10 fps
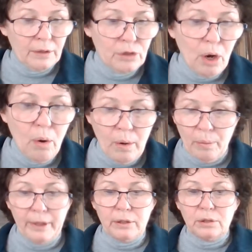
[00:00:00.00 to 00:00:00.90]
So
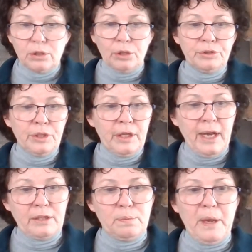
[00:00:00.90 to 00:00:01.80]
we turn to the
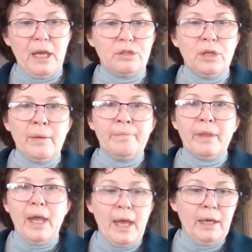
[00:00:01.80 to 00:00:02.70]
next page,
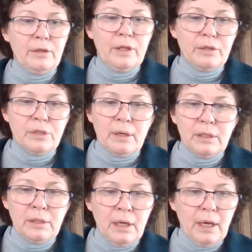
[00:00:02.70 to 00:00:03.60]
and
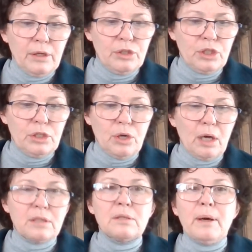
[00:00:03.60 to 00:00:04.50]
she
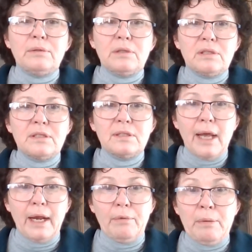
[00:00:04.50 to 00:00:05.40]
talks about the
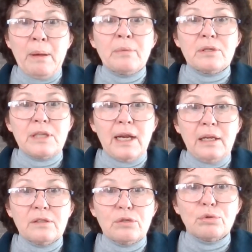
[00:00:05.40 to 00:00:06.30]
setting. Remember,
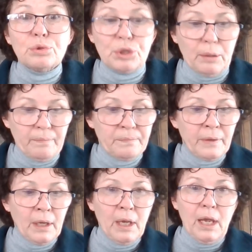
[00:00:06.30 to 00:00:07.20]
setting is crucial
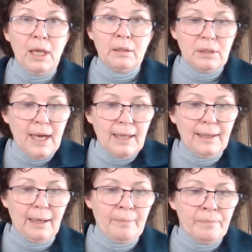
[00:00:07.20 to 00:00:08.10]
in
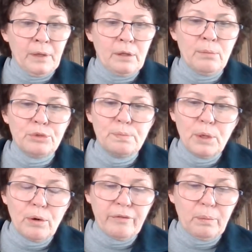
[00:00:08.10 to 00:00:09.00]
Gothic, the most
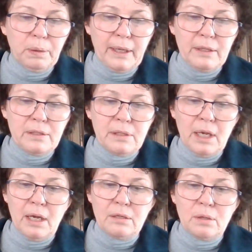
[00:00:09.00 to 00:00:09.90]
beautiful place.
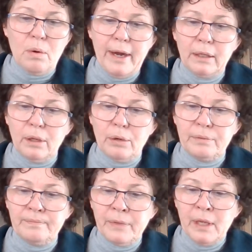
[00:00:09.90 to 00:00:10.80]
It is quite
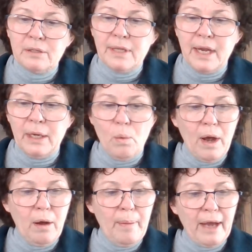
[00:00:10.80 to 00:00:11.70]
alone, standing
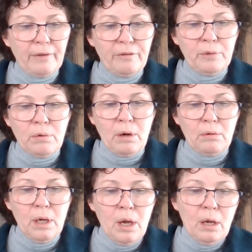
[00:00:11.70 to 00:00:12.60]
well back from the
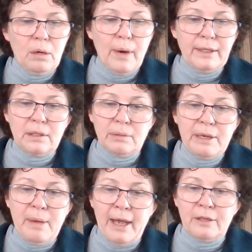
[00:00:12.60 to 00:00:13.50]
road, quite
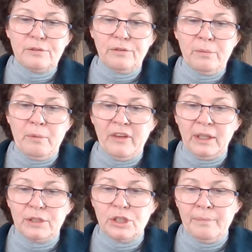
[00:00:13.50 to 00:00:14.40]
3 miles from the
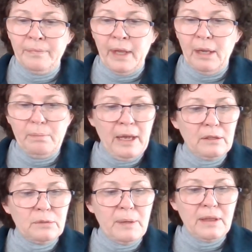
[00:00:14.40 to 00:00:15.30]
village. It
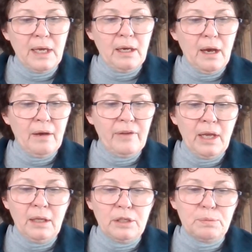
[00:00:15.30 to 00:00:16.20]
makes me think of
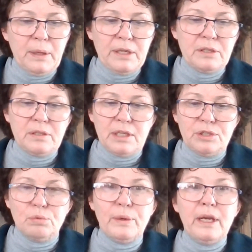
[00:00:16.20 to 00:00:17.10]
English places
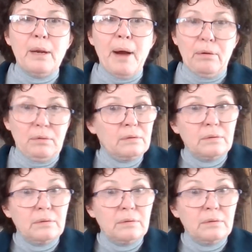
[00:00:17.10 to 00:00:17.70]
that you read about.